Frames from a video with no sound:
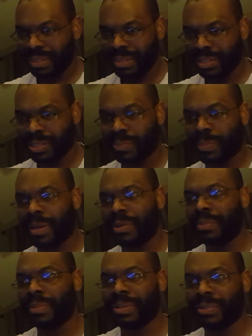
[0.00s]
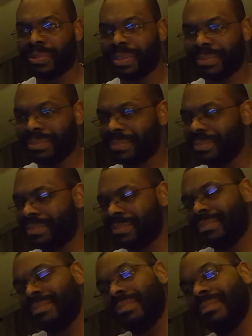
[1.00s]
the Spider-Man one.
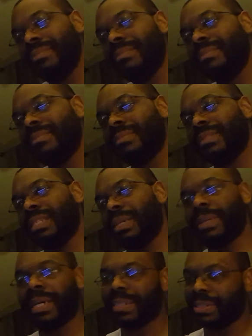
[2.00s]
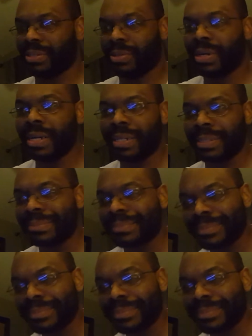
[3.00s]
I mean, I didn't cry,